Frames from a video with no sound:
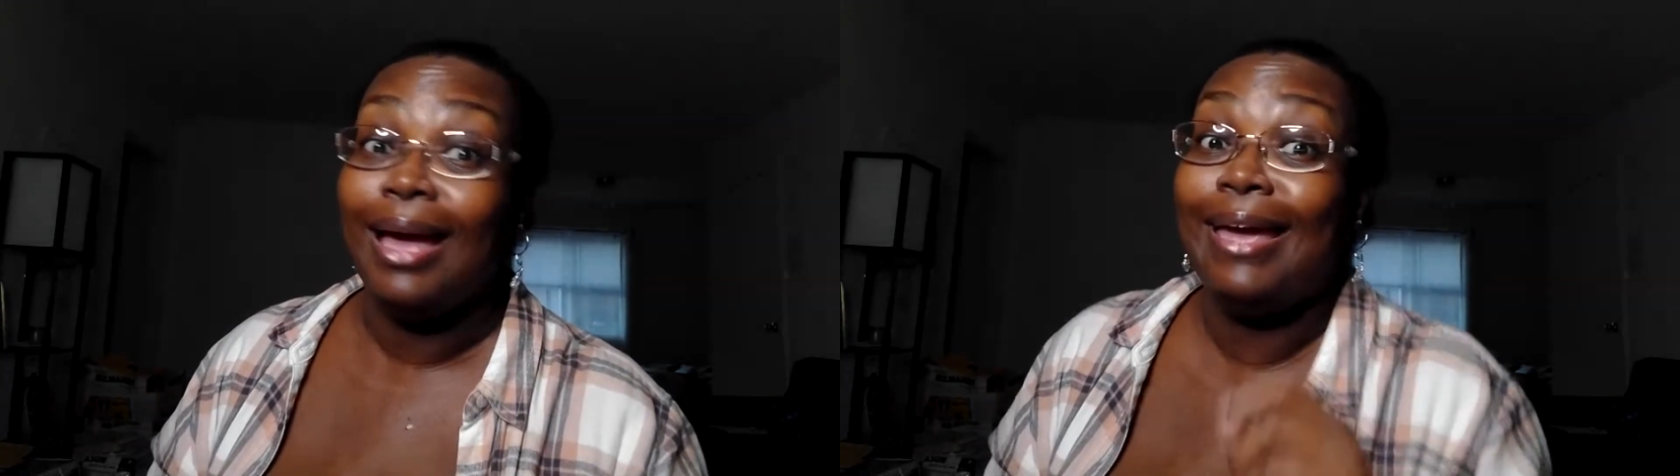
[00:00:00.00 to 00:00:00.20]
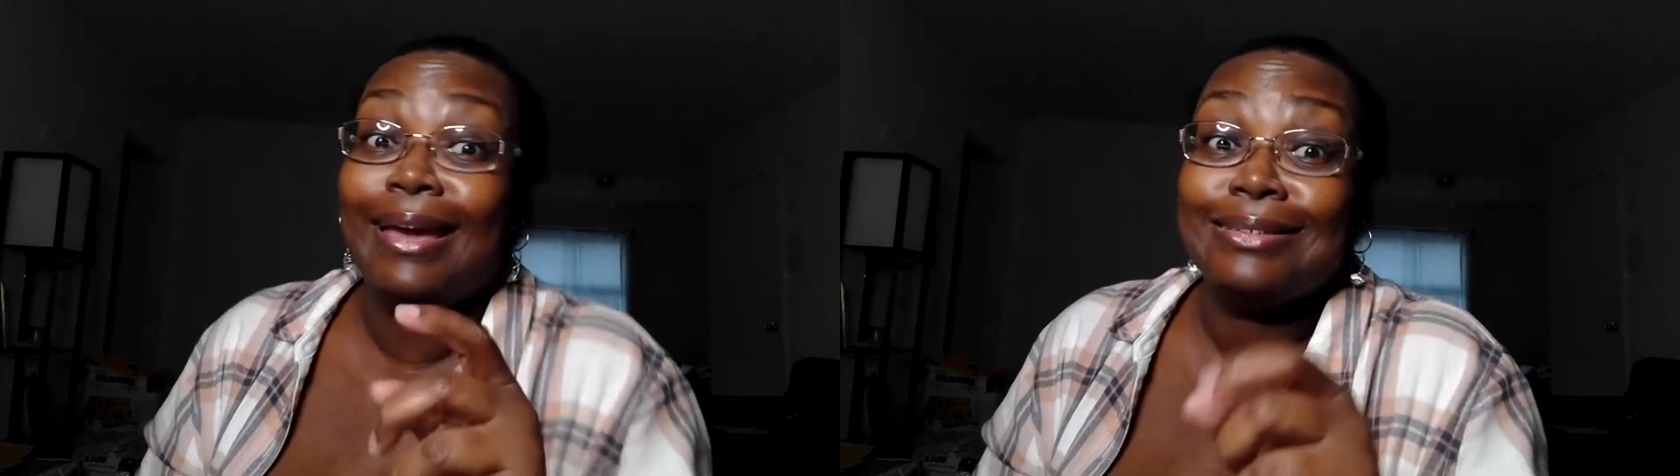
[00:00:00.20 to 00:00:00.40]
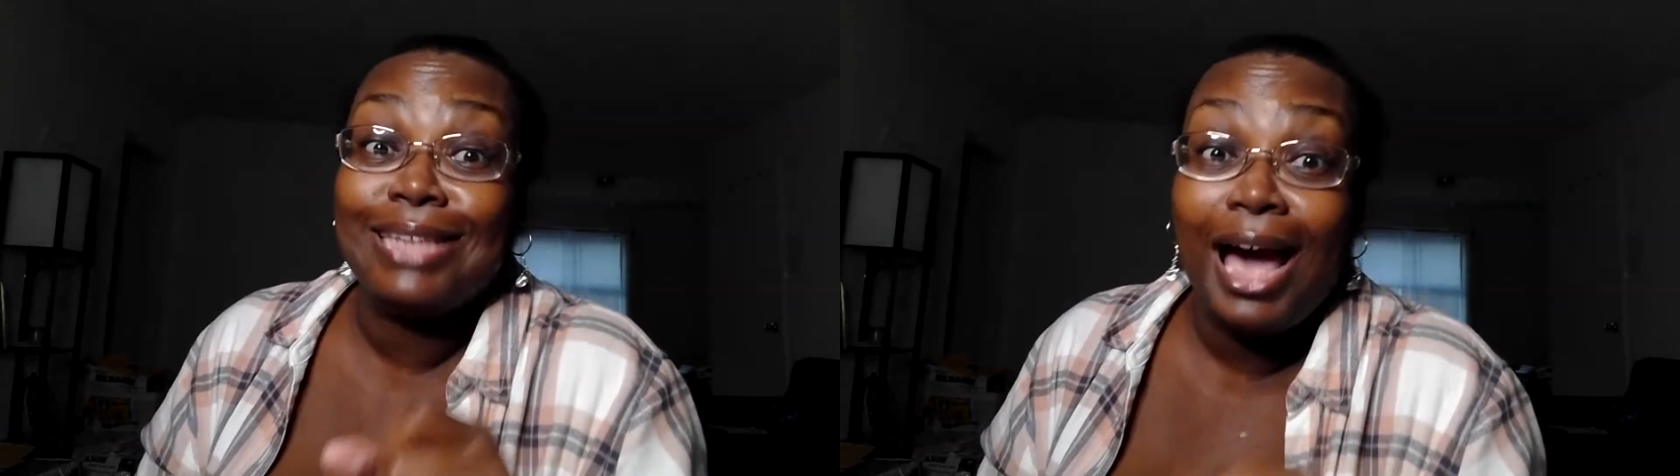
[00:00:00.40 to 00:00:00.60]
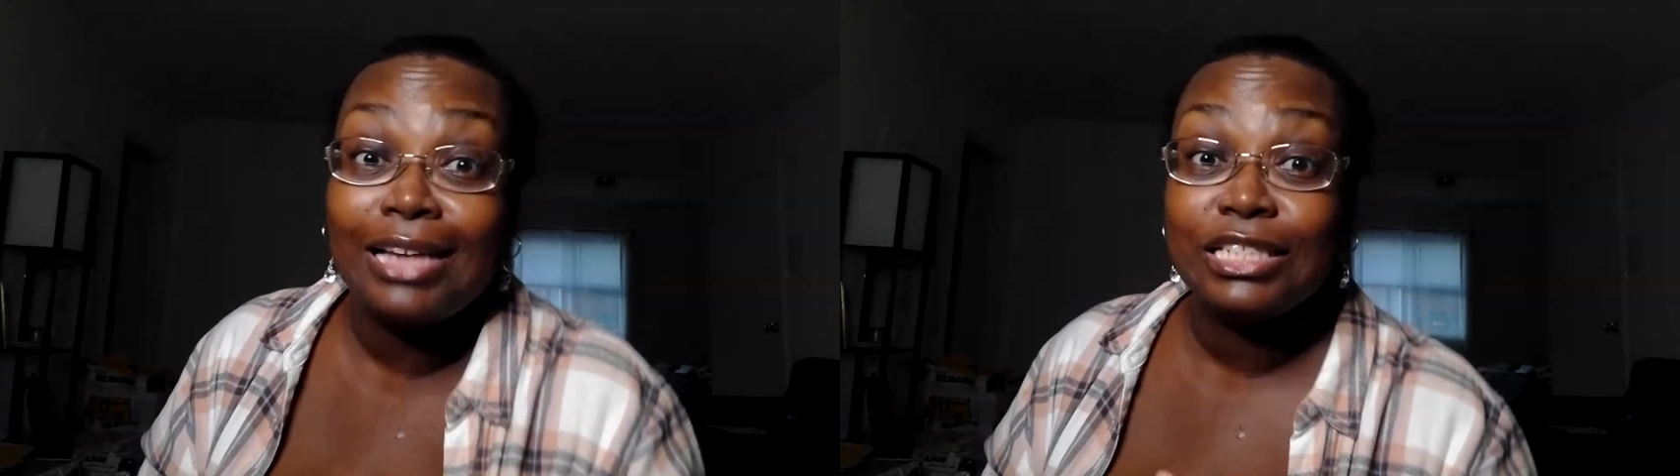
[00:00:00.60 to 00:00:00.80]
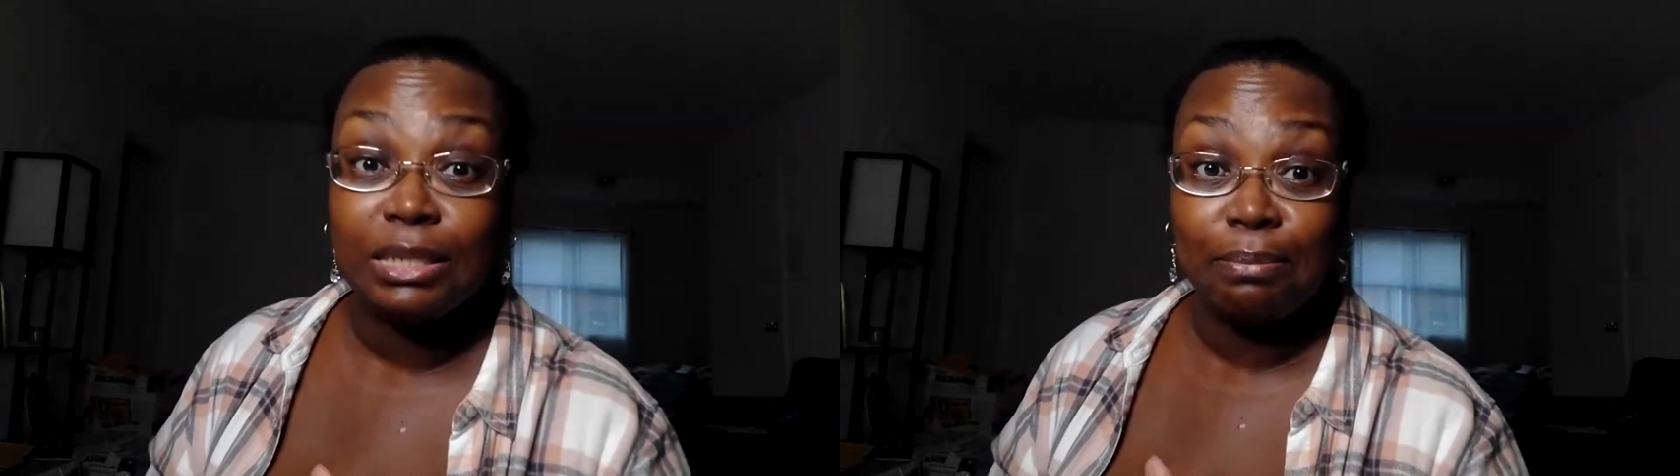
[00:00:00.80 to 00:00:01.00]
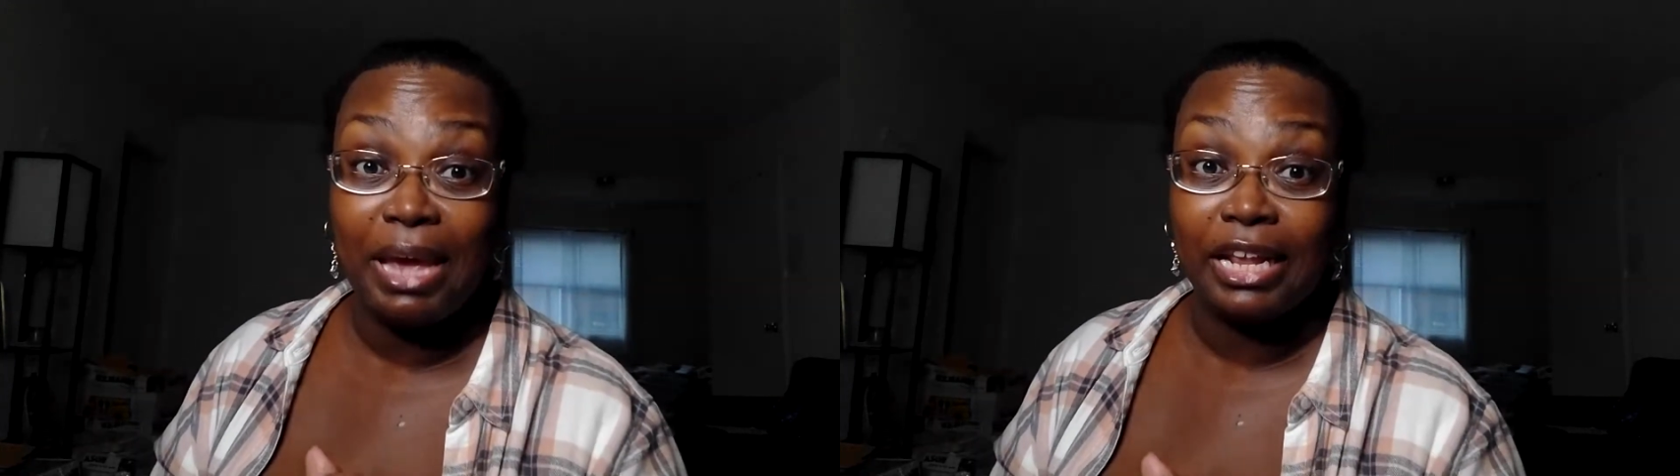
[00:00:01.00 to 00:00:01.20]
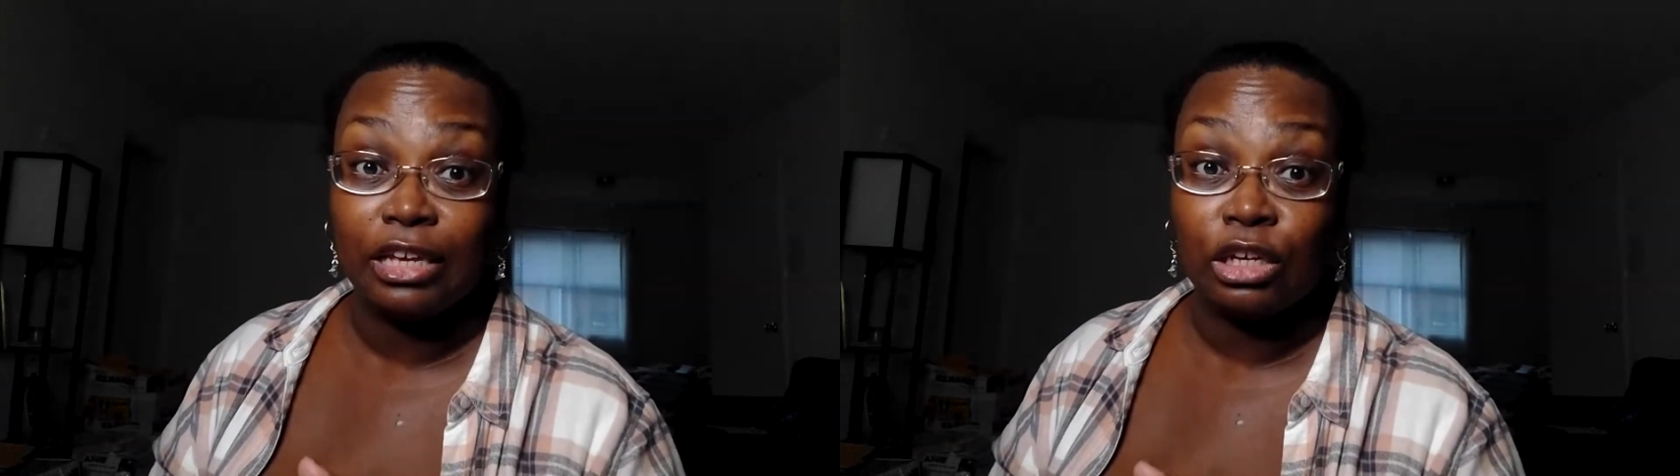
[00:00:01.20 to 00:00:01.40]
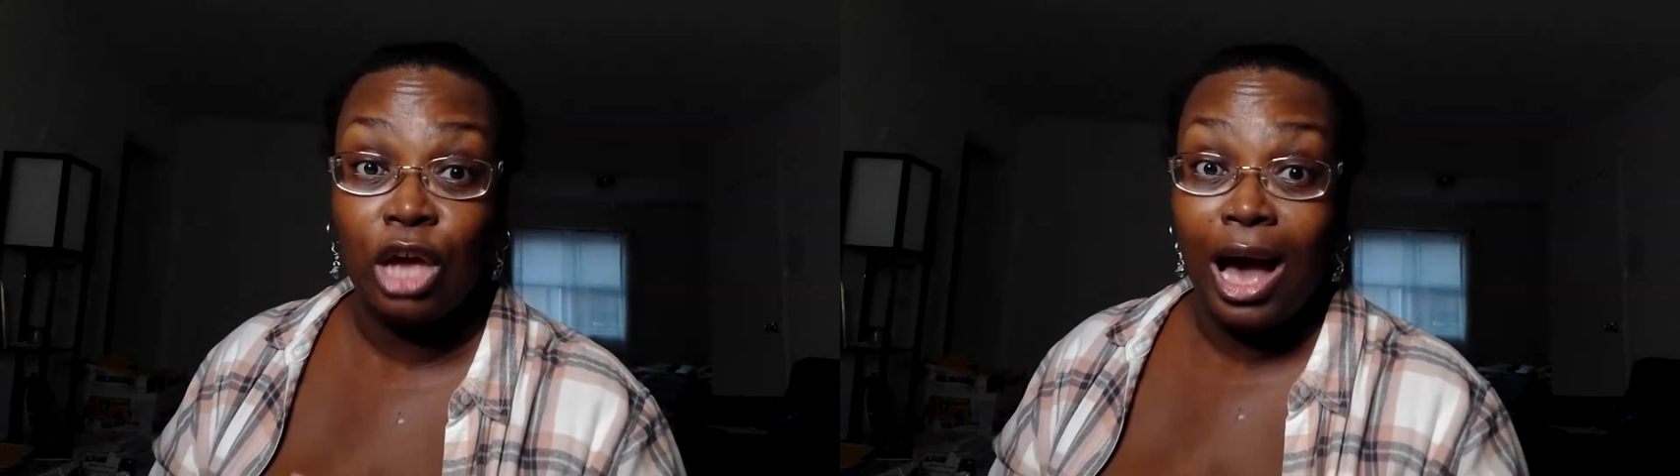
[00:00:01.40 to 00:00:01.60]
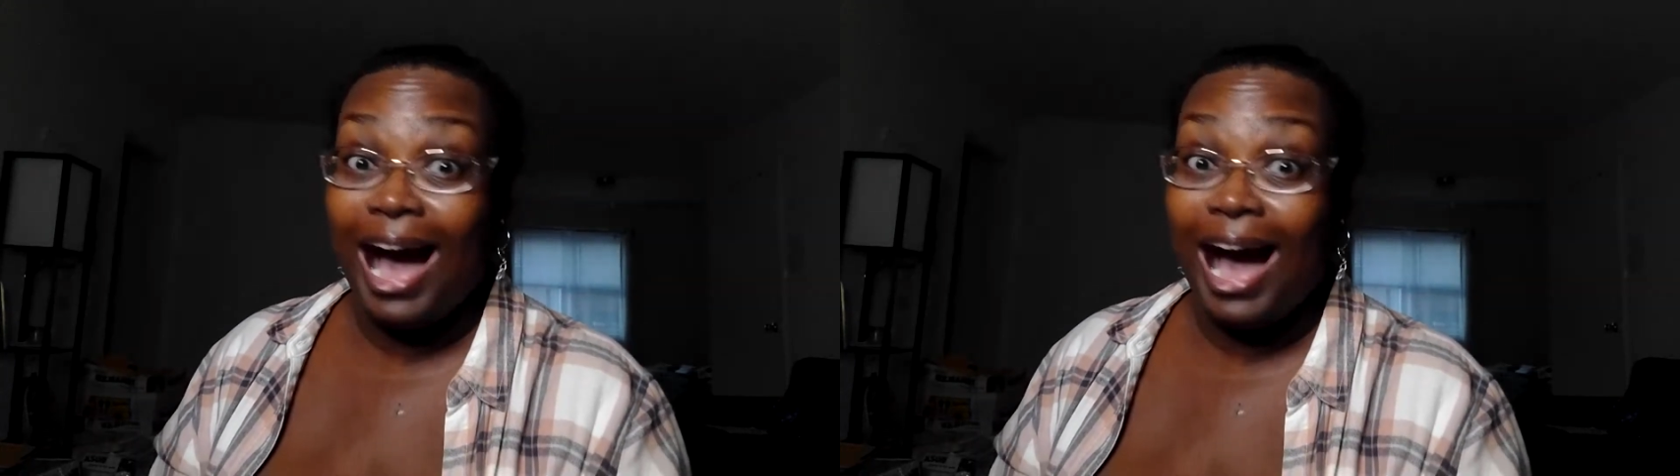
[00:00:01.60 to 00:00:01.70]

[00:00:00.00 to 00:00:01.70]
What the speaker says: anti-Semitic,